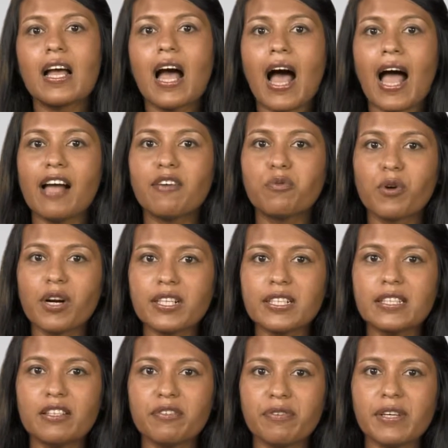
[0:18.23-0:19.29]
I have worked
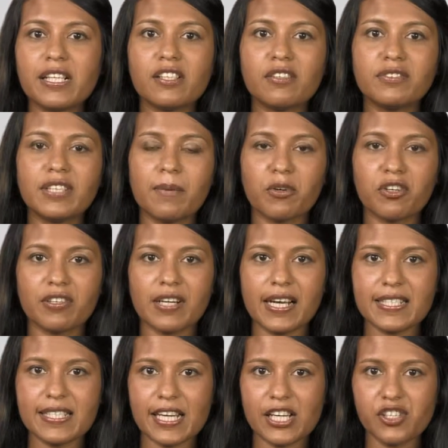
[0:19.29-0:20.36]
in the field of
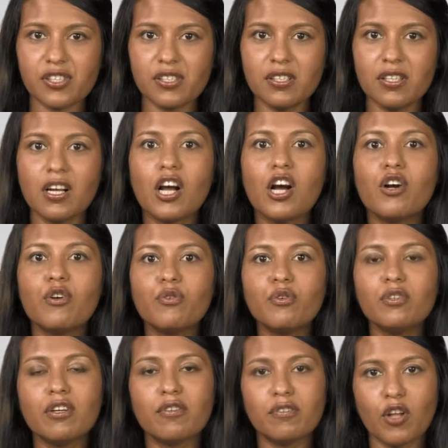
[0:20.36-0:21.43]
democratization,
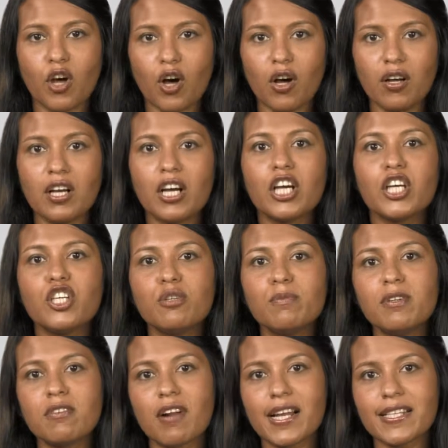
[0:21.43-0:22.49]
rule of law,
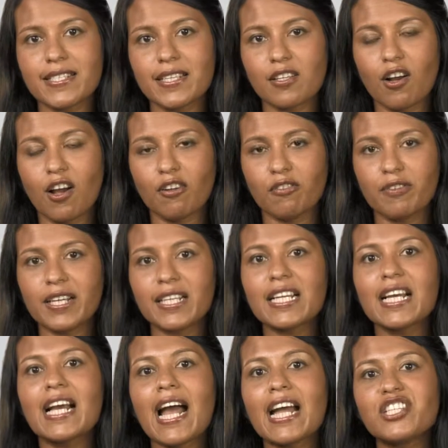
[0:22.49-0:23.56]
human rights and conflict,
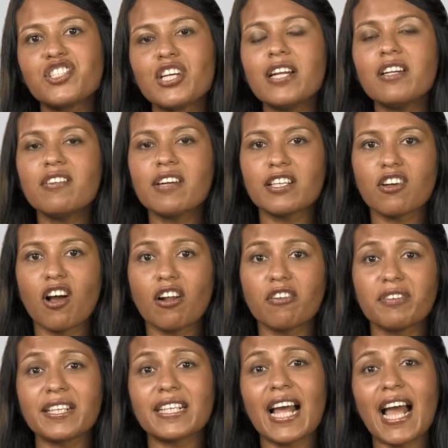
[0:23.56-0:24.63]
and gender and
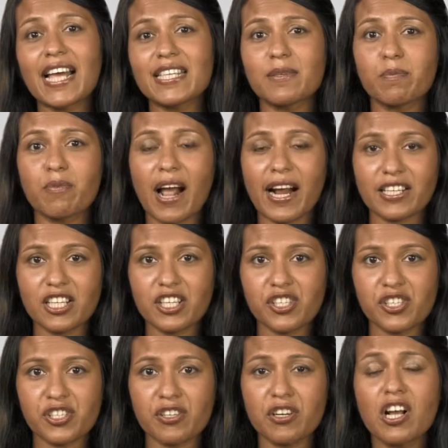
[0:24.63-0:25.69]
conflict as a
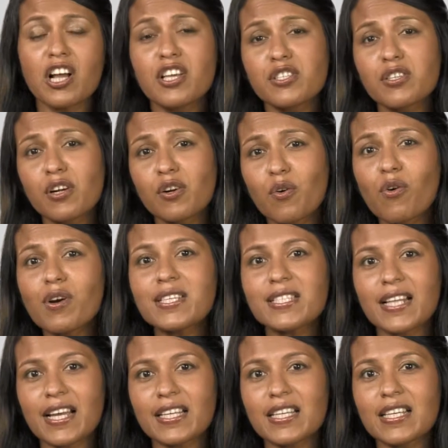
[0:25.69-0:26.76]
practitioner. So a course
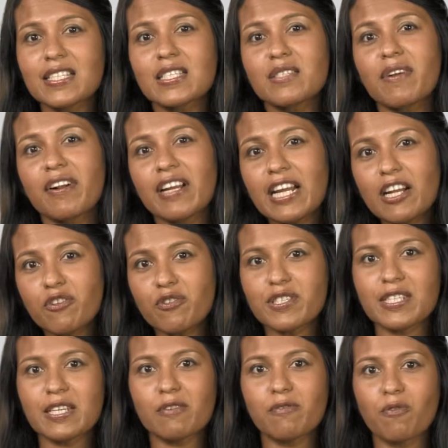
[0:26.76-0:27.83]
like this is very
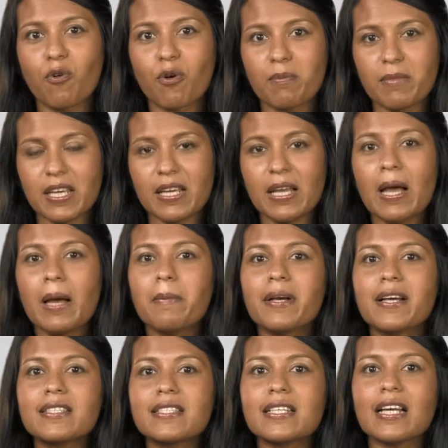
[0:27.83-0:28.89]
interesting for me
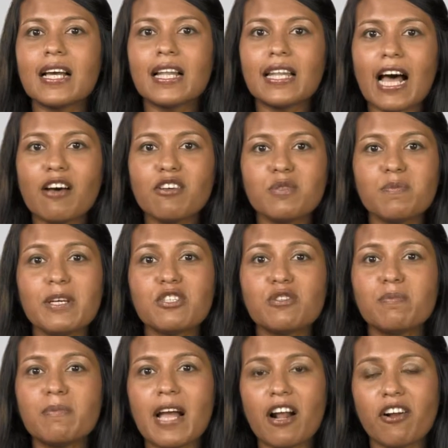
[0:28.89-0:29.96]
because it allows me to
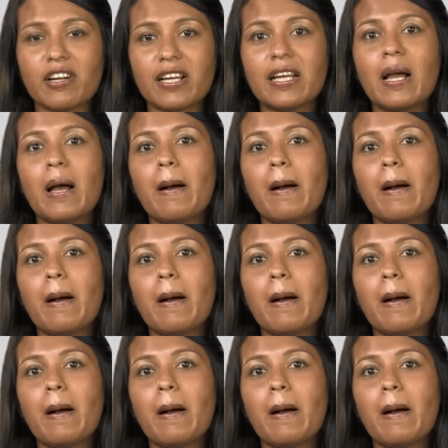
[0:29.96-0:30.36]
marry